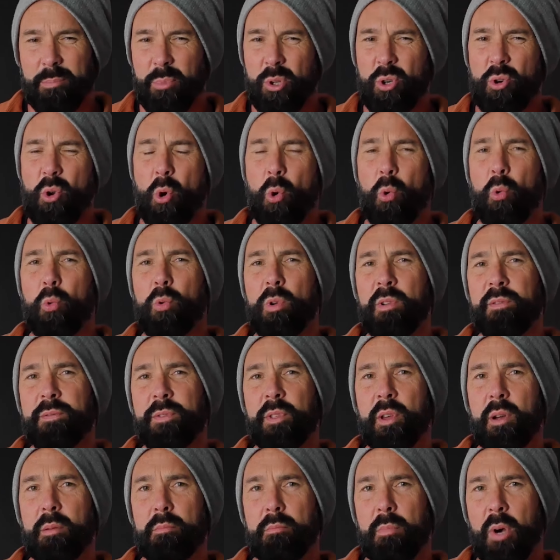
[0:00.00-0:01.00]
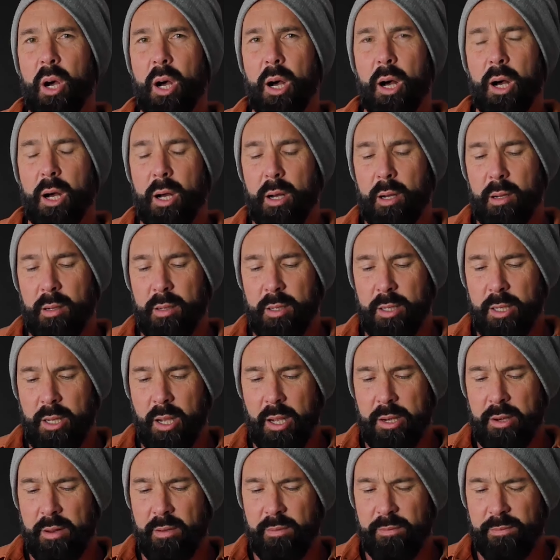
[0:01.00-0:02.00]
but not all of them are
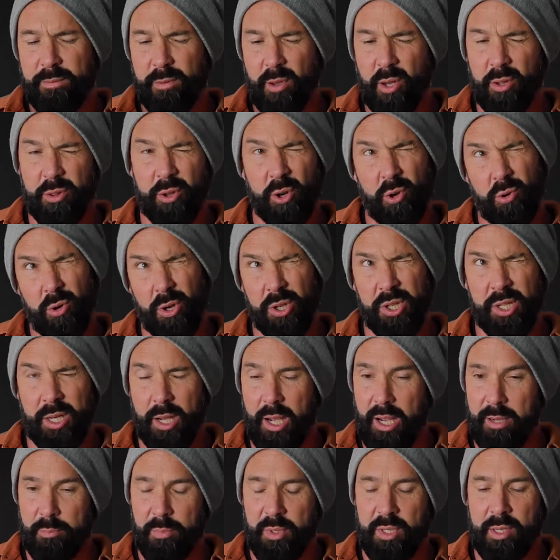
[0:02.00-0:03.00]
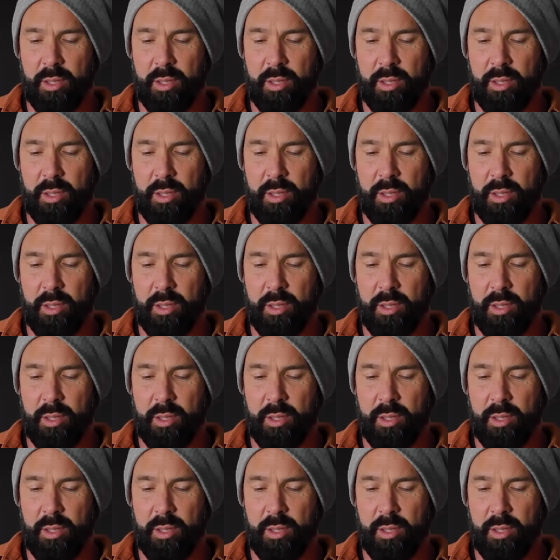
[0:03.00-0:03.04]
the cross types.